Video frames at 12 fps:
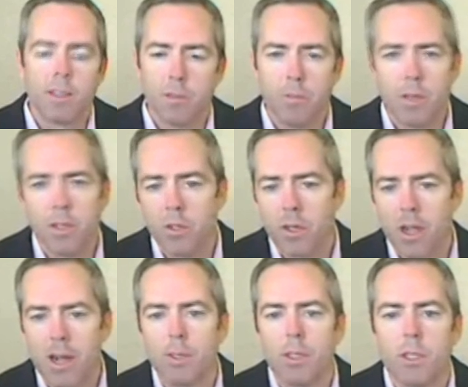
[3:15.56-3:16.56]
that's a measure
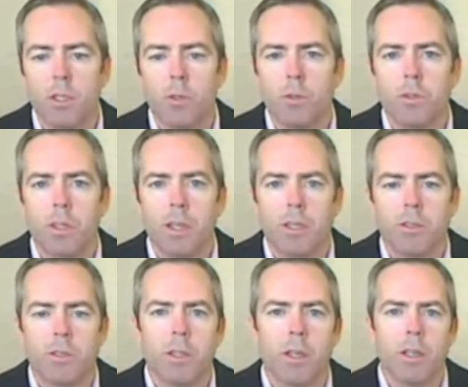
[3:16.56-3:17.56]
commonly used
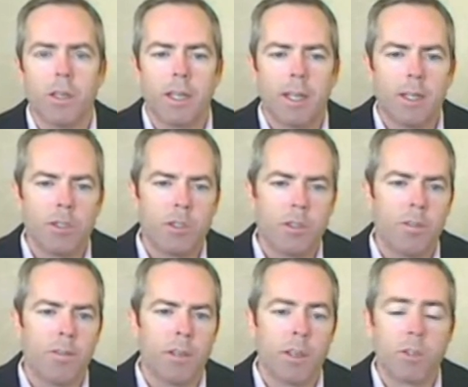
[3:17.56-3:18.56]
as a gauge
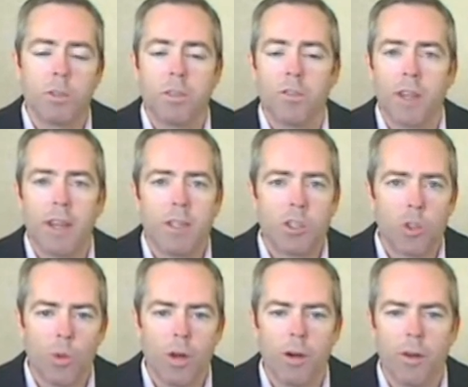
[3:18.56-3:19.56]
of a country's
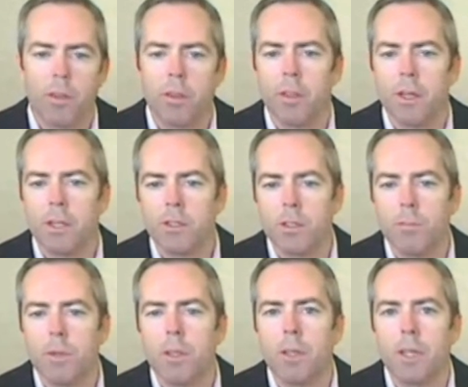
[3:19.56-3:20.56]
financial wealth and
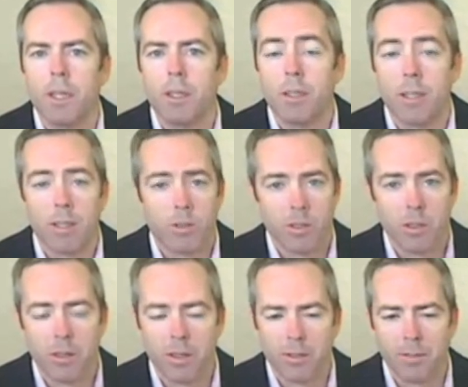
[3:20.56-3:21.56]
stability, and that's a
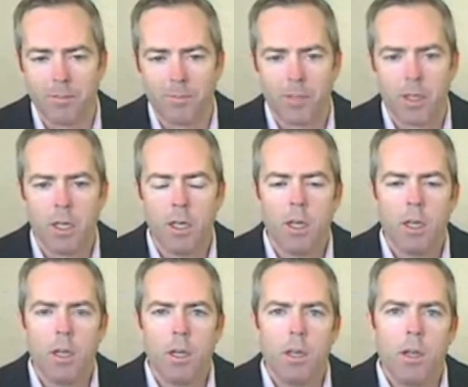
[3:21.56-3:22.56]
good thing.
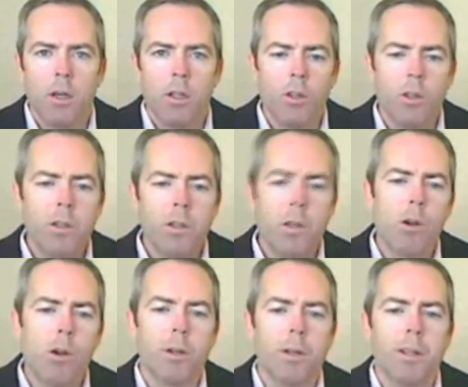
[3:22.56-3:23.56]
Looking
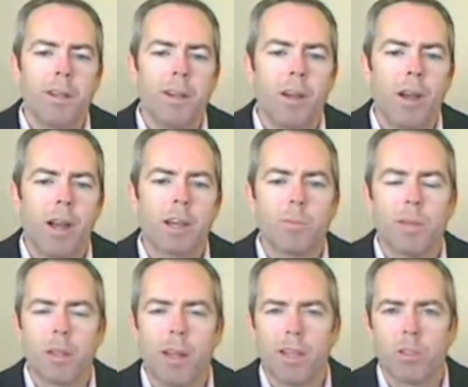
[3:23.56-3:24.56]
forward, I
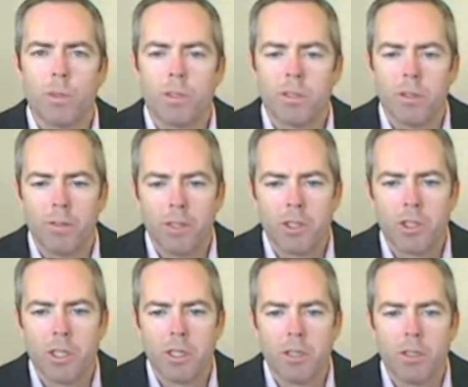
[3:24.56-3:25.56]
expect last week's
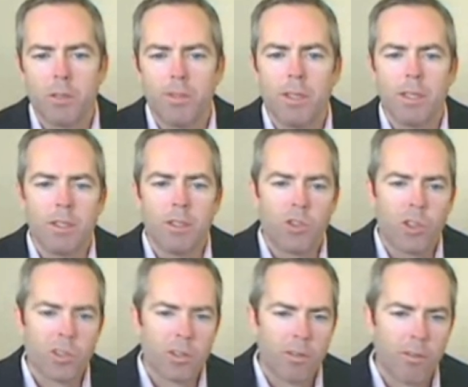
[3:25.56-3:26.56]
intervention to be
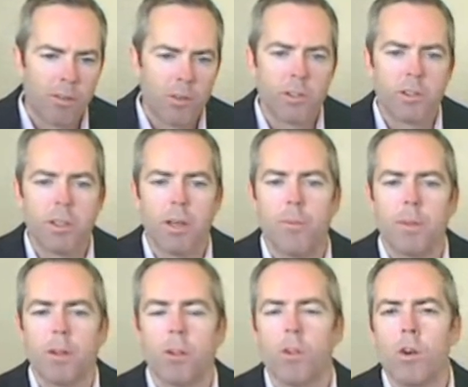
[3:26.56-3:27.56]
just the first step
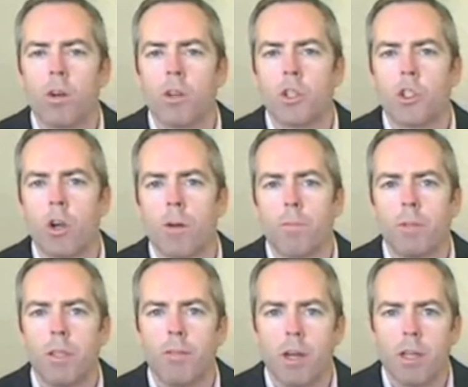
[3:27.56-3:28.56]
in a long, sharp
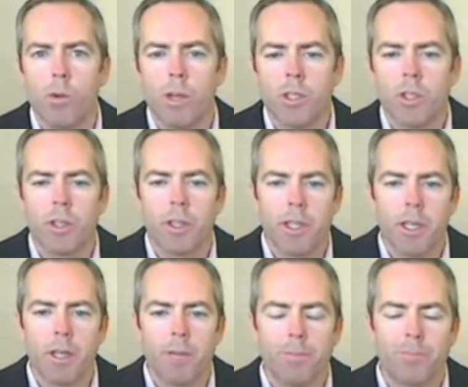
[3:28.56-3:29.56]
devaluation in the
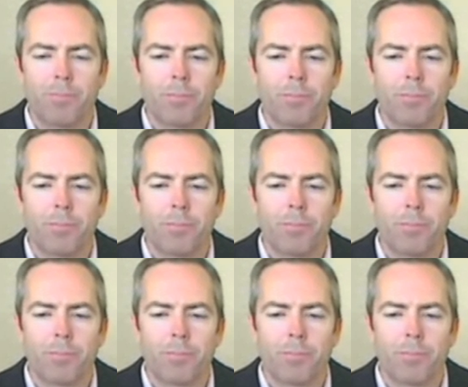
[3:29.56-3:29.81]
yen.